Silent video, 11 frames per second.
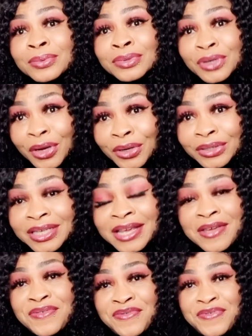God
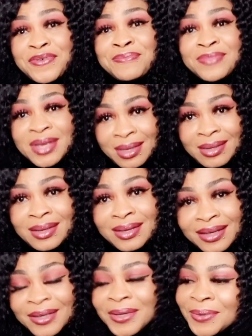came for me.
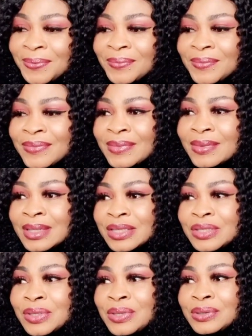
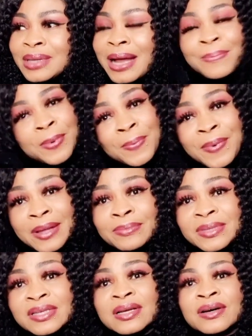So I prepared
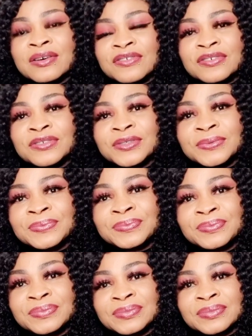myself.
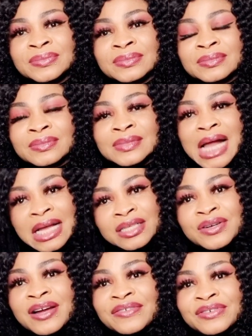I
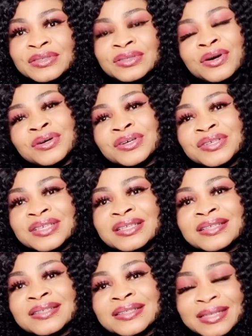traveled
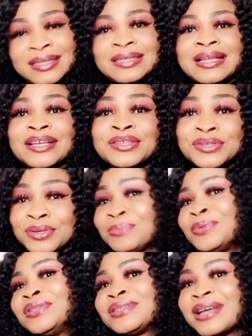August. This is like 2
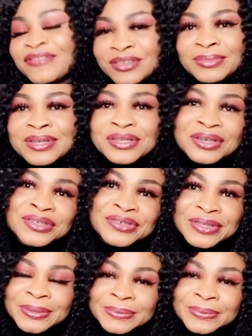months after my surgery.